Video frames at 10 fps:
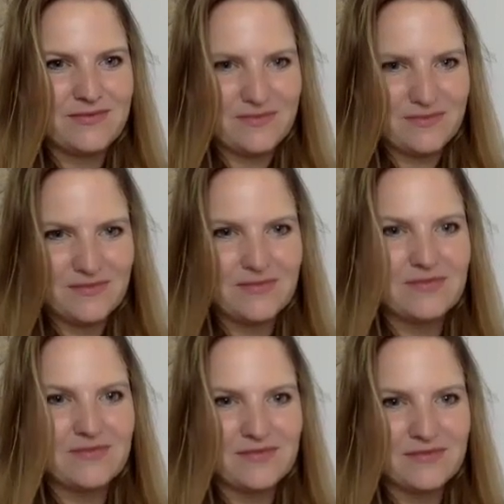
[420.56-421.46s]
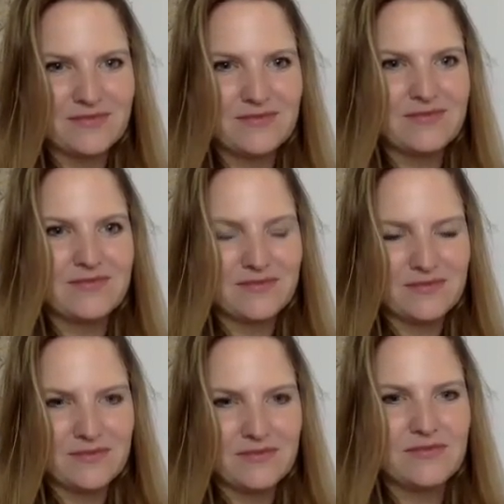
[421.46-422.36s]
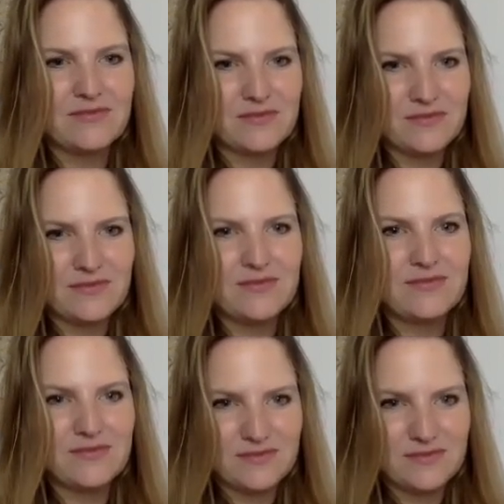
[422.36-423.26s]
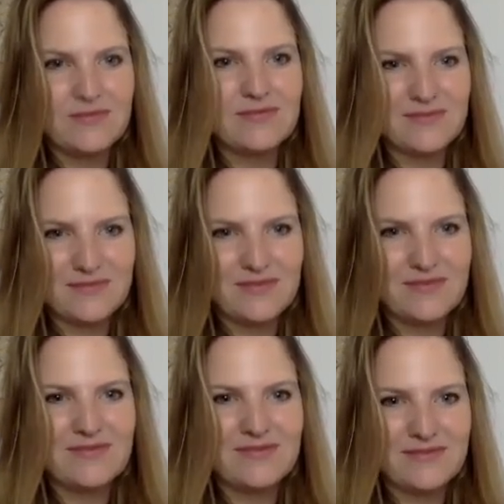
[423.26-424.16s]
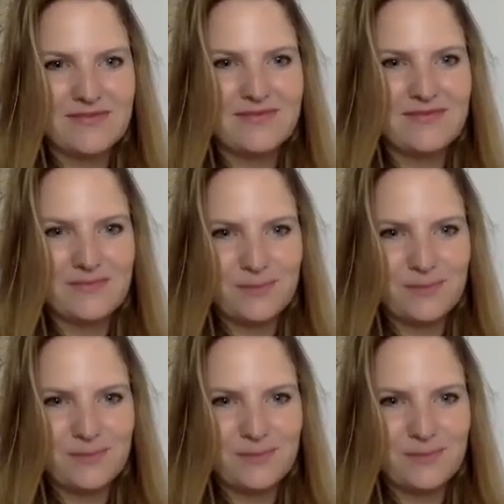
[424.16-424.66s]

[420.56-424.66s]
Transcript: [no speech]